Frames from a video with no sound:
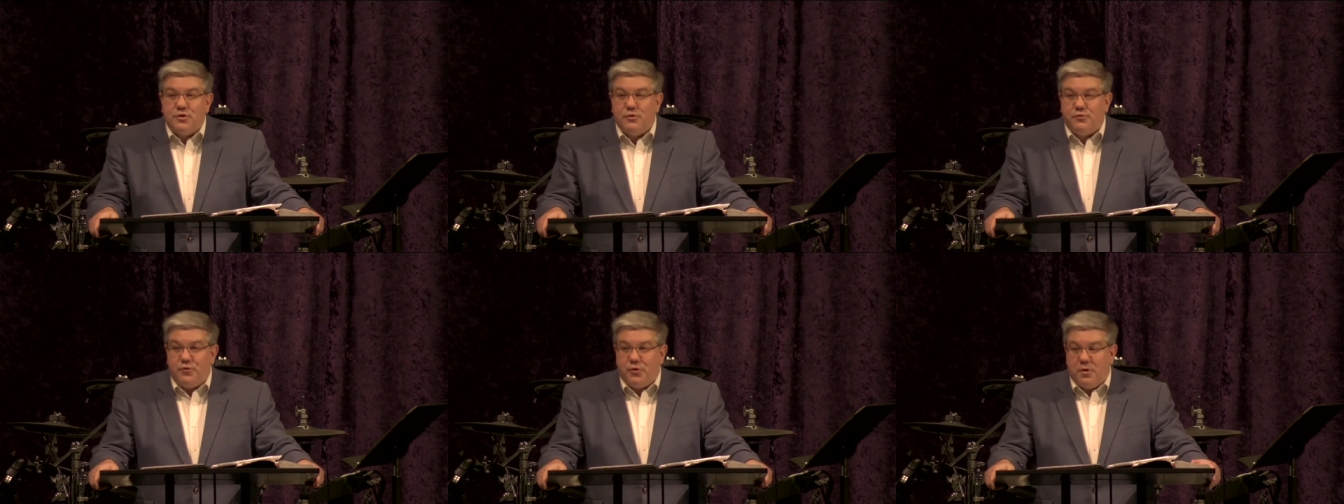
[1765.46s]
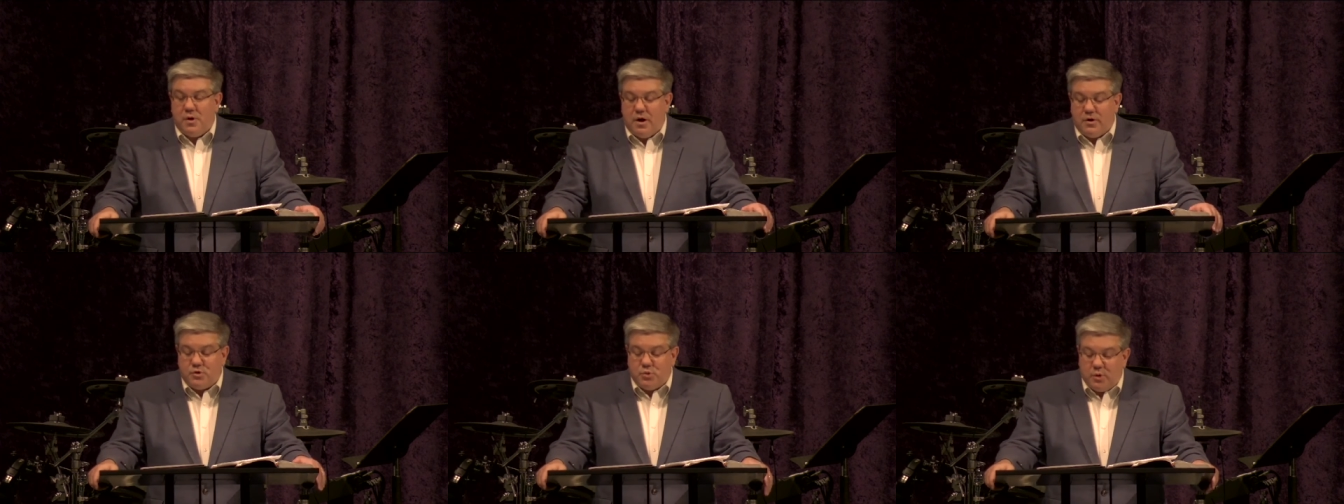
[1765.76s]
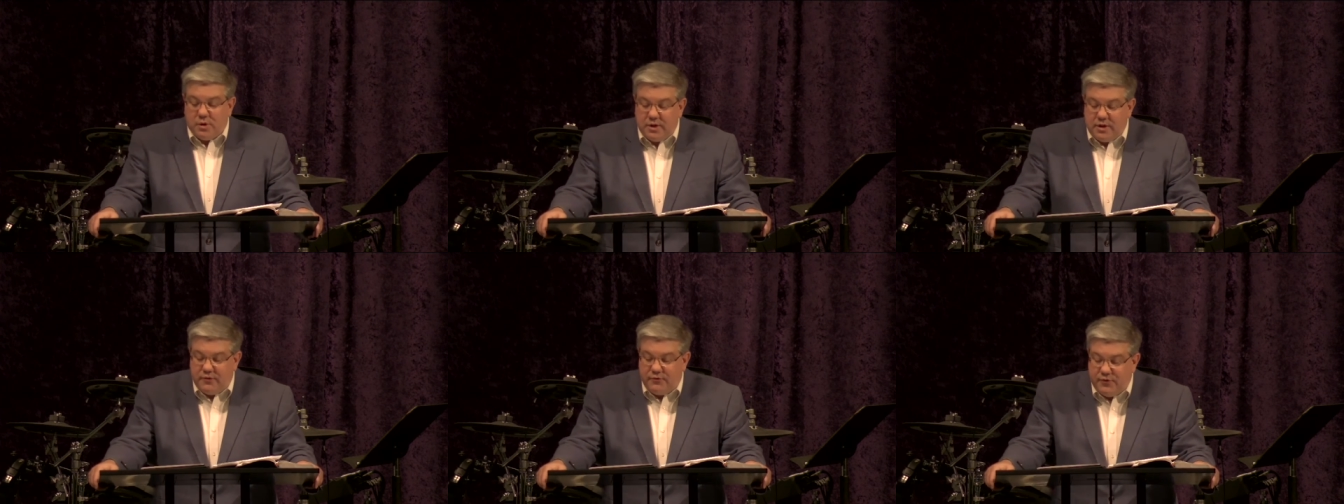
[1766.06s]
So for
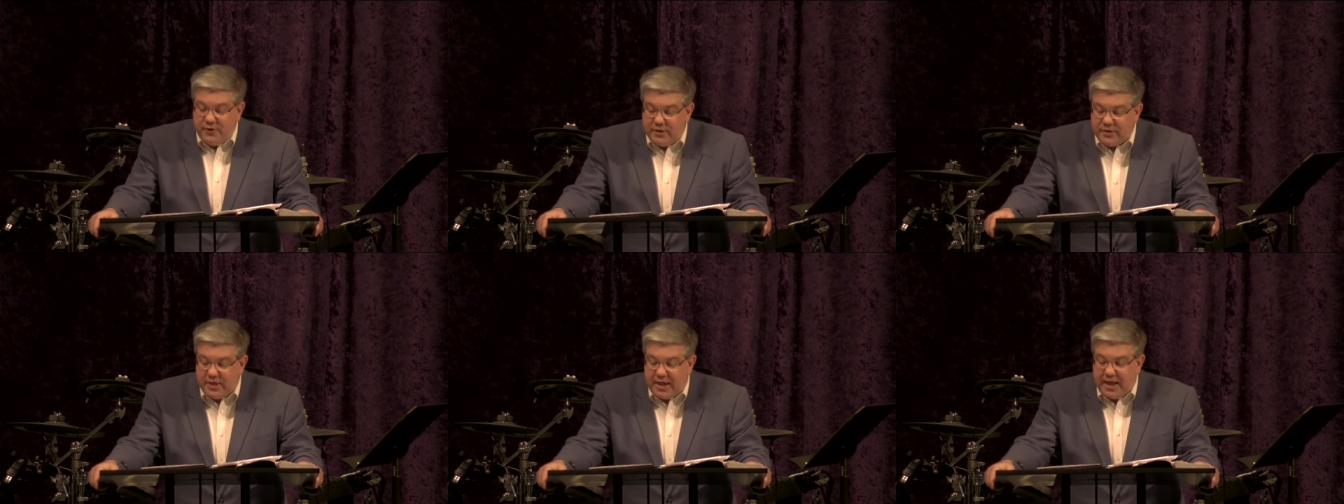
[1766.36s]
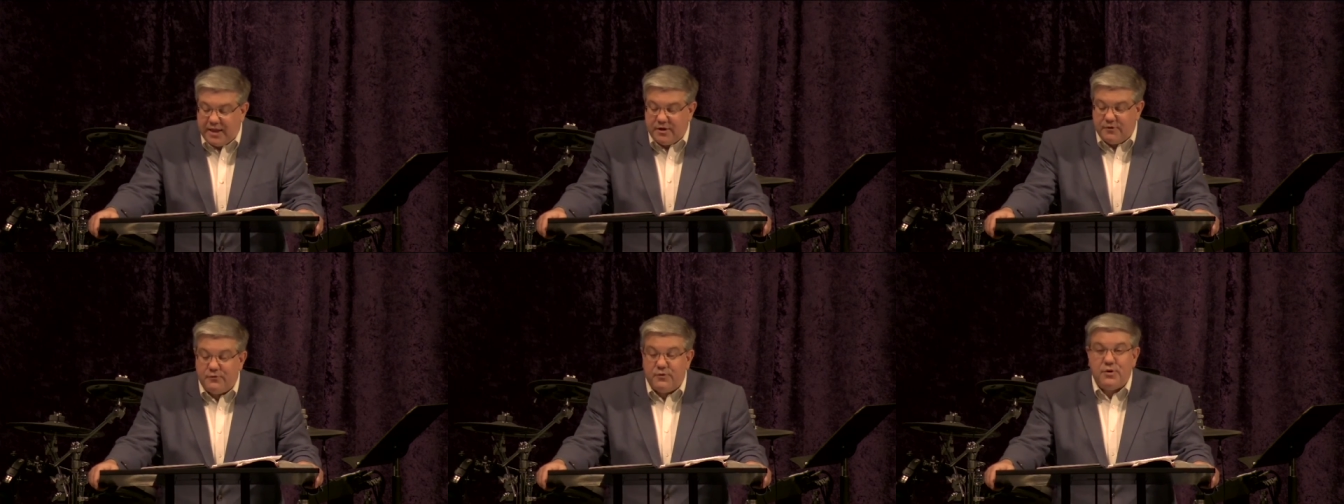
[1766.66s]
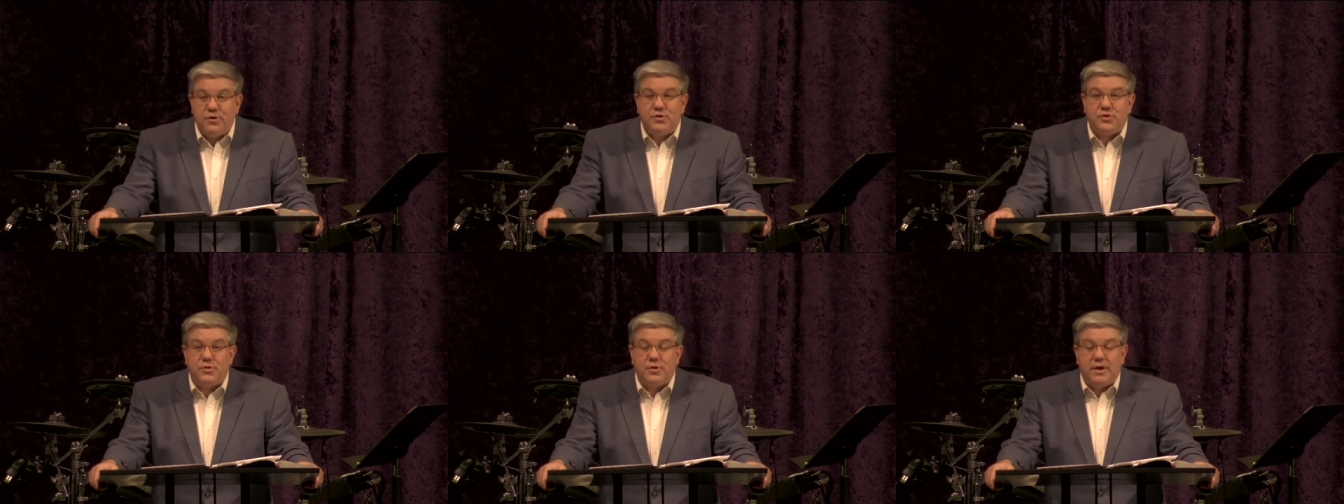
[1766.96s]
our 25th
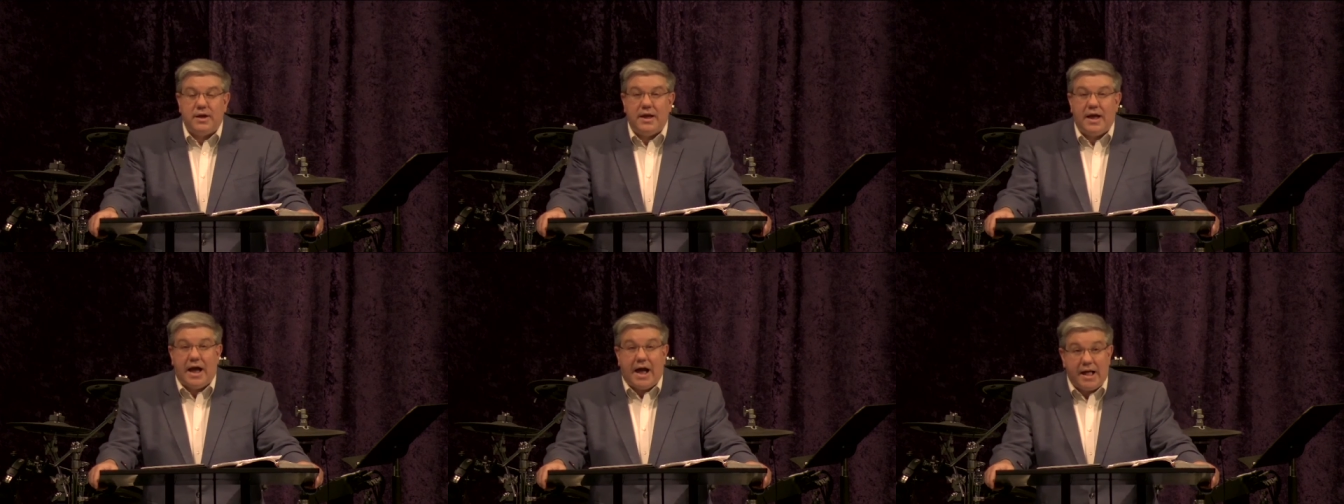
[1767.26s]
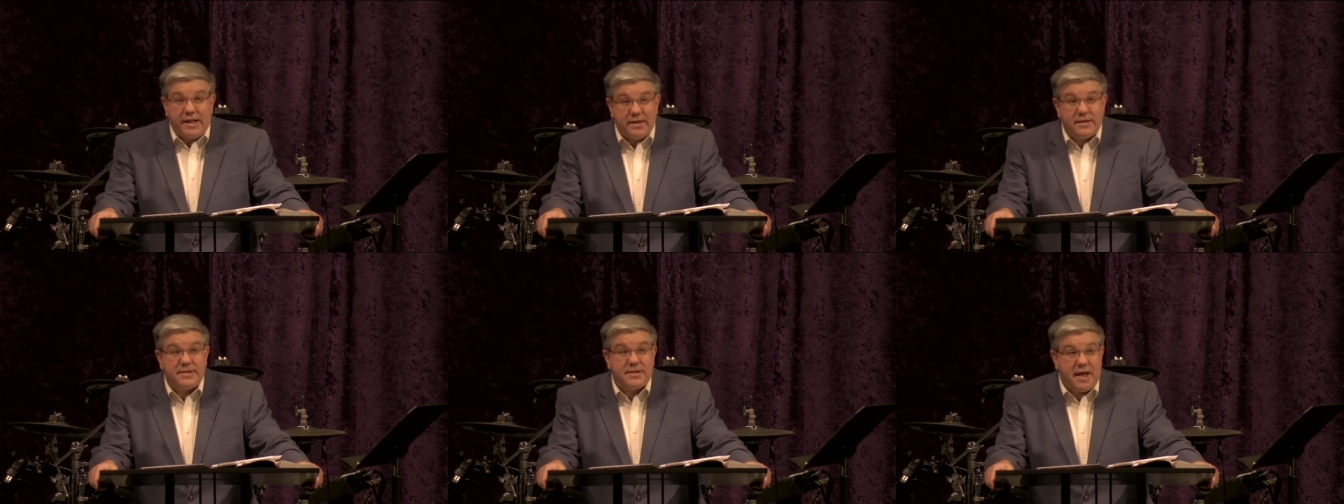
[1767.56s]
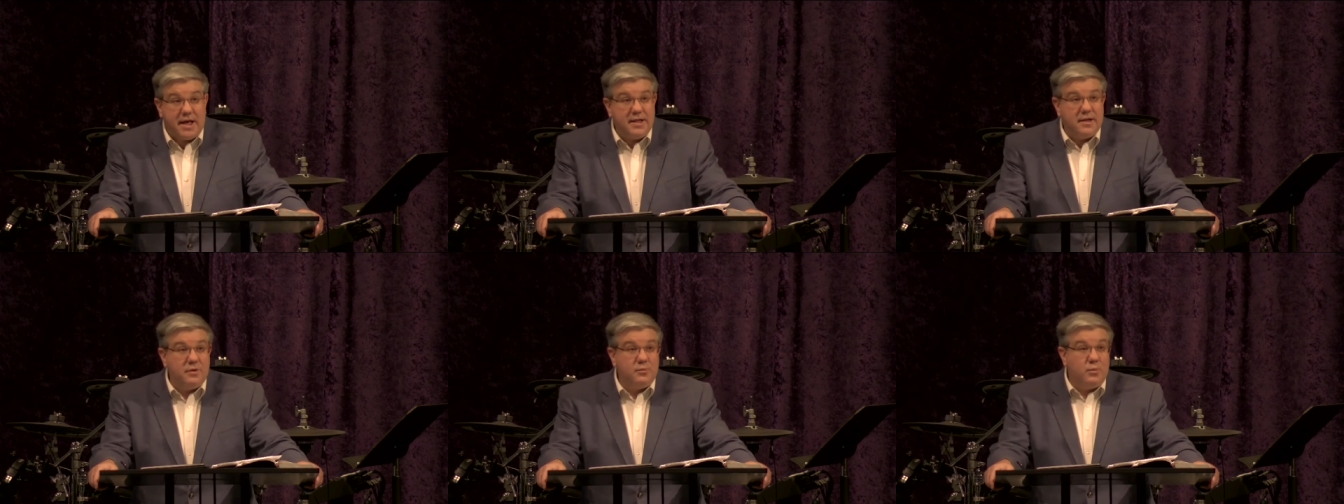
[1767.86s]
anniversary, I
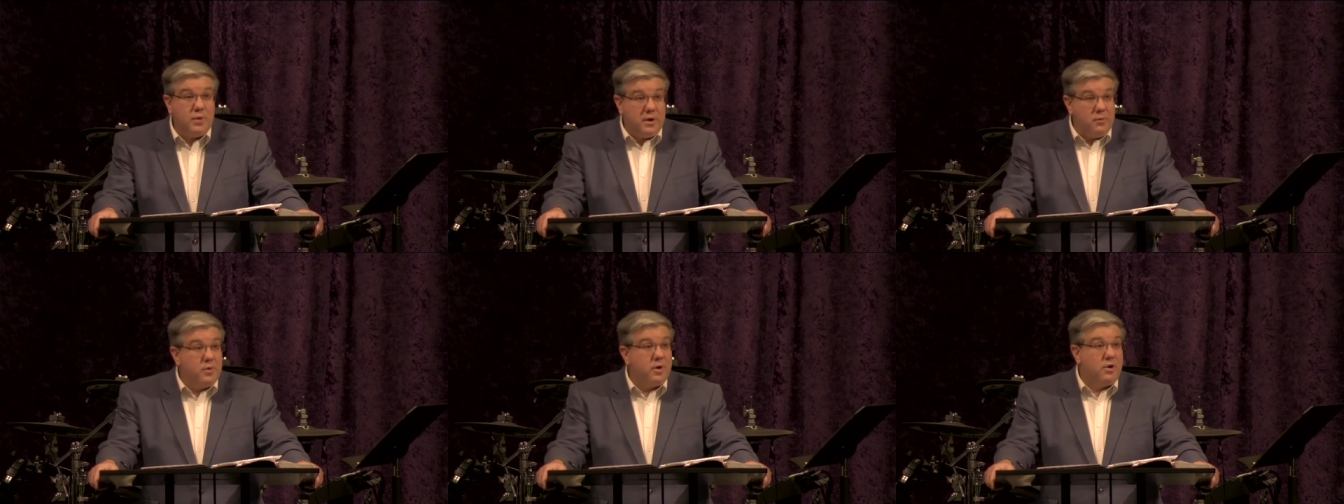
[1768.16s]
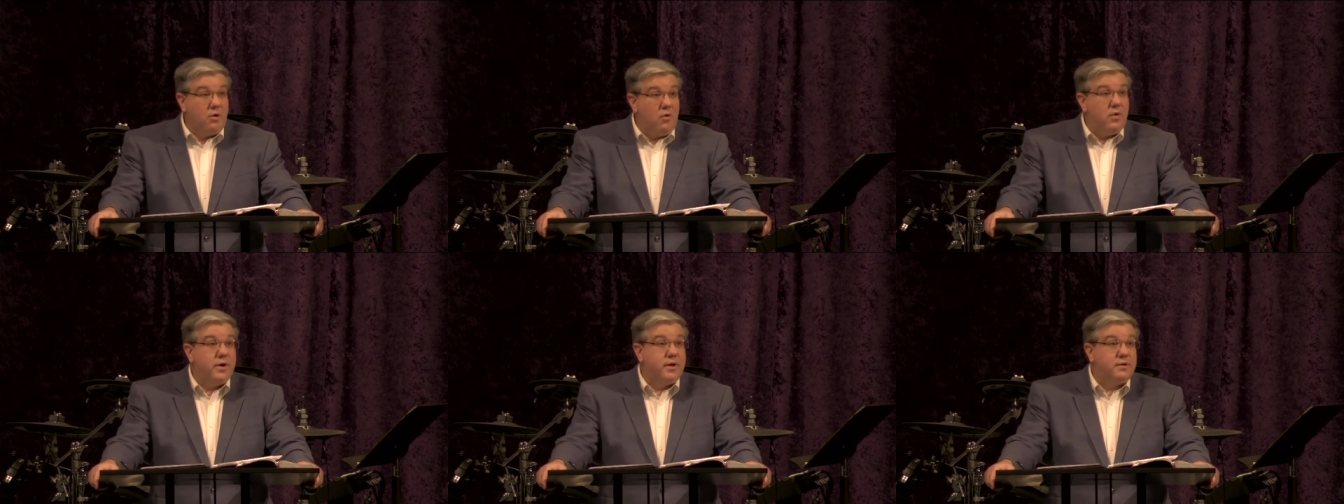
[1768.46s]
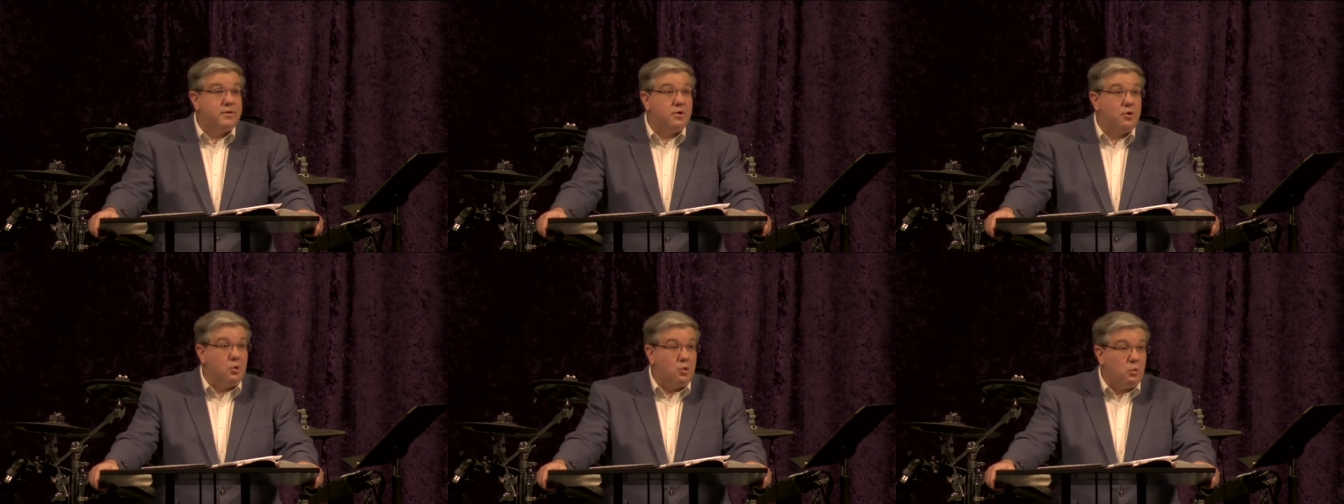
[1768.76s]
decided we were
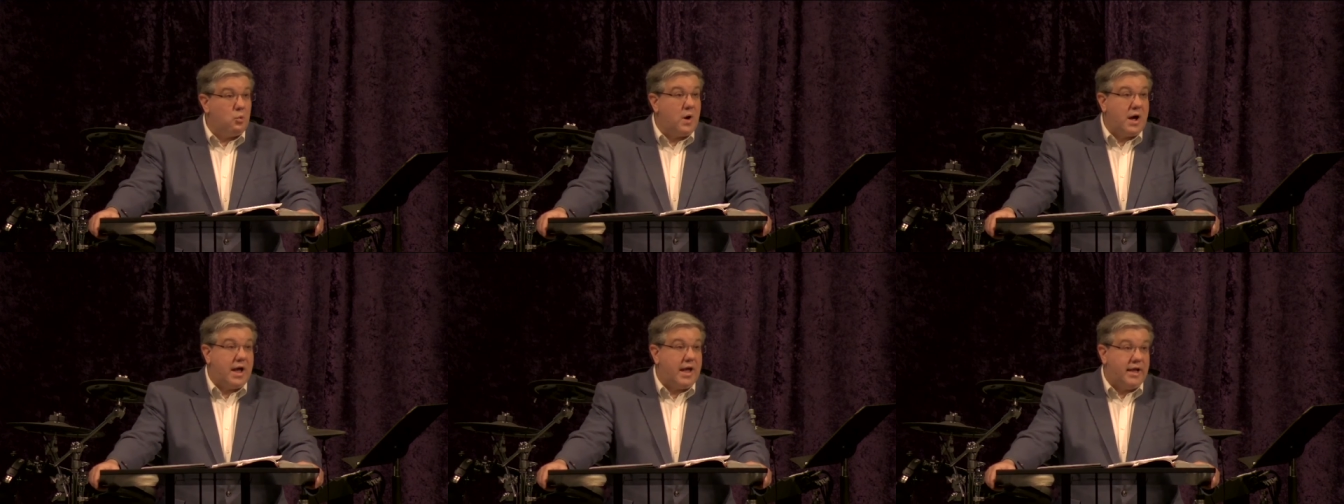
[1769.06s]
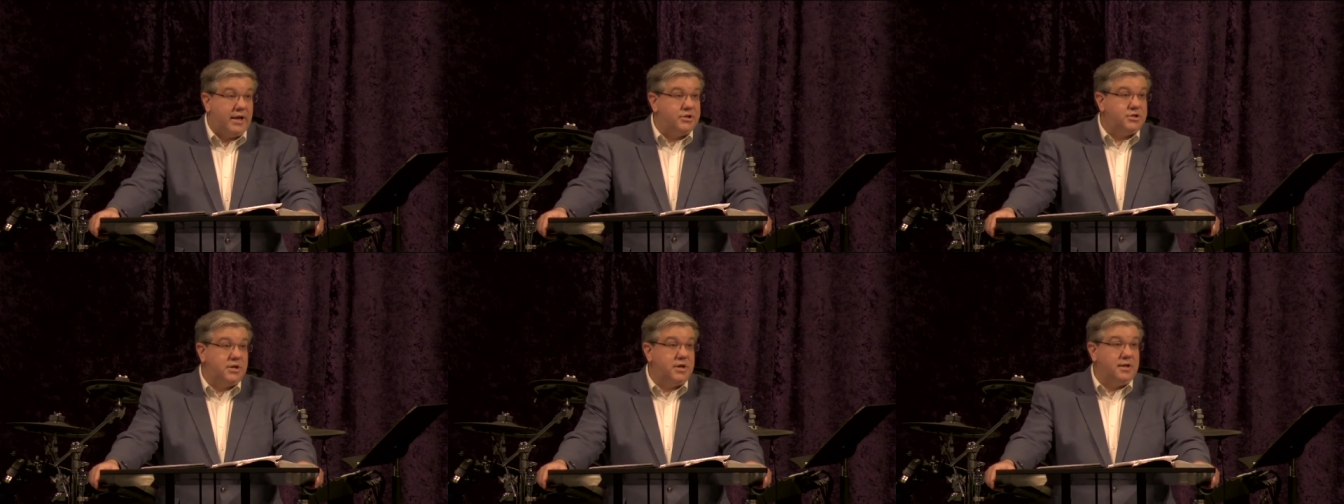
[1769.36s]
going to Hawaii.